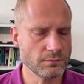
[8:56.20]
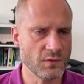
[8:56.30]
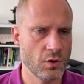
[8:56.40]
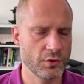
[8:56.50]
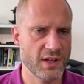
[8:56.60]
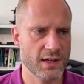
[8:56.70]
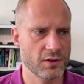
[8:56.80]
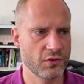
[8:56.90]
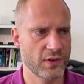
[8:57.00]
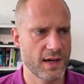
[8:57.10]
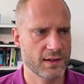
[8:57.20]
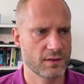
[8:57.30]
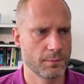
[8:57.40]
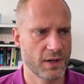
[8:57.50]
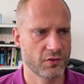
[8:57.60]
On the other side,
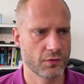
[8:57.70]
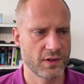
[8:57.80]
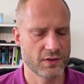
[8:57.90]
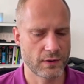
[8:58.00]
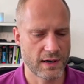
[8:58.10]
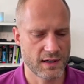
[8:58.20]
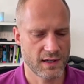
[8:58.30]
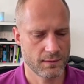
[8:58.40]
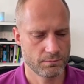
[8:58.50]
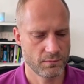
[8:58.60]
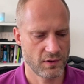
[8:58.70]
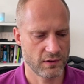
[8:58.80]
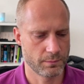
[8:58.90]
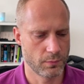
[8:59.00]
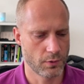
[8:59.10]
Microsoft Entra ID
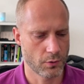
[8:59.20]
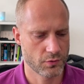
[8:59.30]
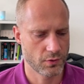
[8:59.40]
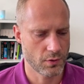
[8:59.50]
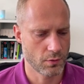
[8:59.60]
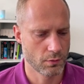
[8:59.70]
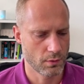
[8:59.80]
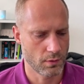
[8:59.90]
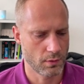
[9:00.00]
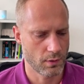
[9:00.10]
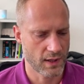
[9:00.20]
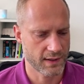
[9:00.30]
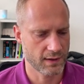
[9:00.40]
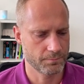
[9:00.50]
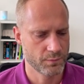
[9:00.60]
is brought to you
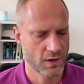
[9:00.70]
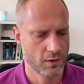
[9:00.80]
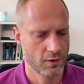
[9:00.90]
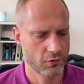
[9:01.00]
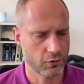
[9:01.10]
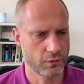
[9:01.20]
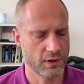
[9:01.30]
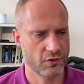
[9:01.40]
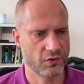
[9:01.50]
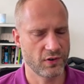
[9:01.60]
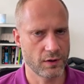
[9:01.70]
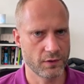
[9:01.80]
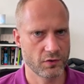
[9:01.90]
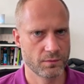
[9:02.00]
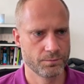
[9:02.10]
like a software as a
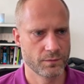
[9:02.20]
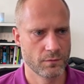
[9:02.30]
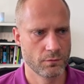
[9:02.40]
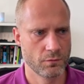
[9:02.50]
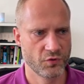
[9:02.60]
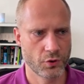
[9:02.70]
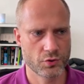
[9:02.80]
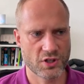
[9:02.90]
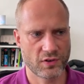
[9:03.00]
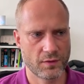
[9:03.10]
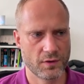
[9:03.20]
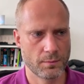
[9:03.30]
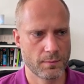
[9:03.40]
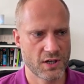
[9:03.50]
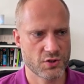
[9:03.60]
service. So you just have the
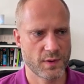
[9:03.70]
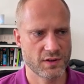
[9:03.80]
management